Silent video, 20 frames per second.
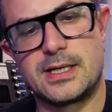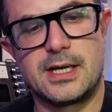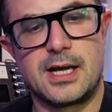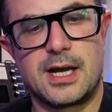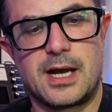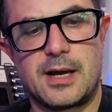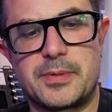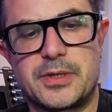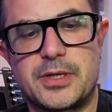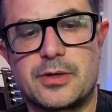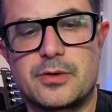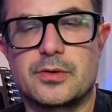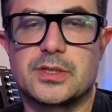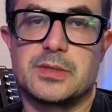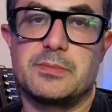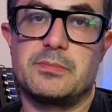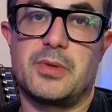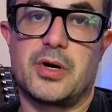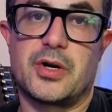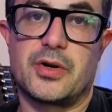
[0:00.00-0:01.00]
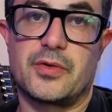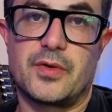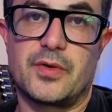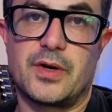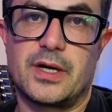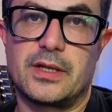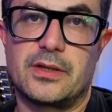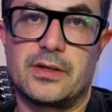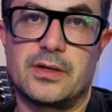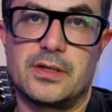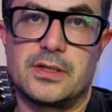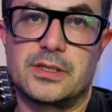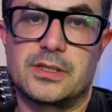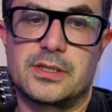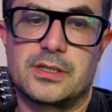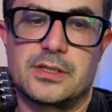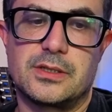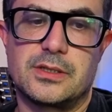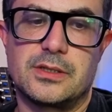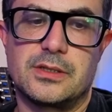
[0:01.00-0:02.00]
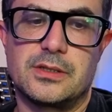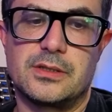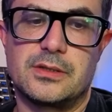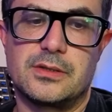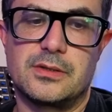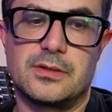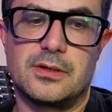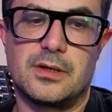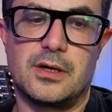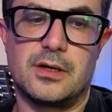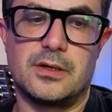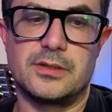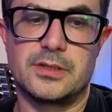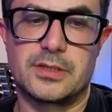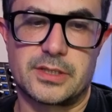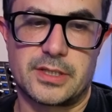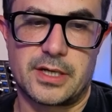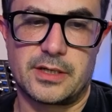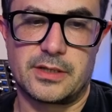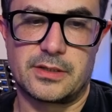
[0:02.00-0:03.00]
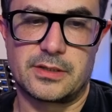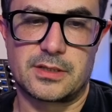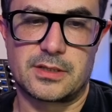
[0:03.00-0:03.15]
But you can also modify those to your own standards.